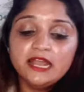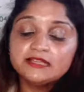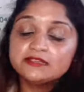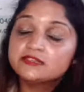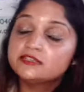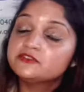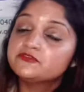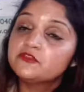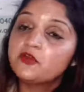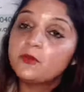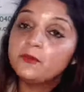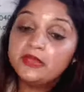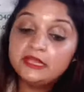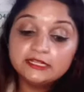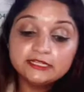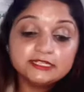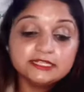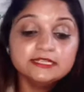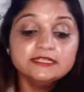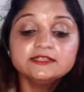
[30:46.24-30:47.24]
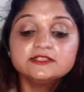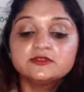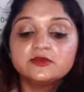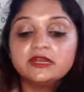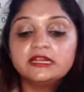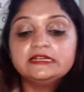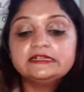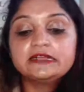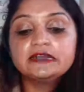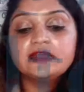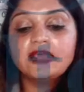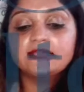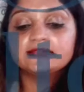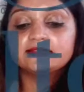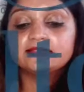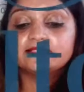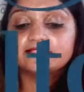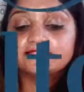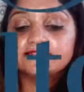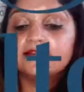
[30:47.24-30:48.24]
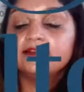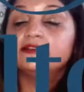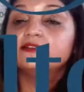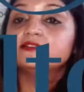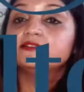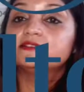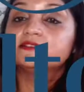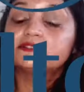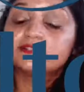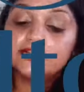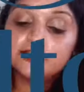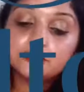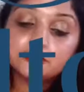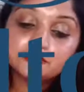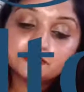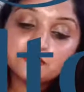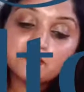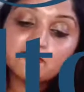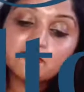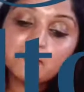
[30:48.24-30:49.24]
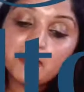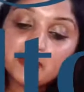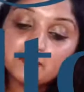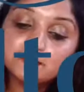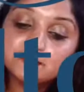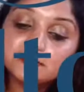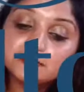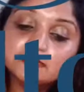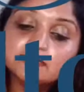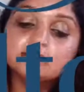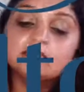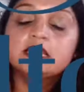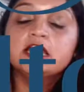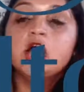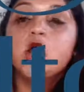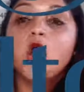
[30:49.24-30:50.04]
Next is from Hilton. So Hilton has extended the status of members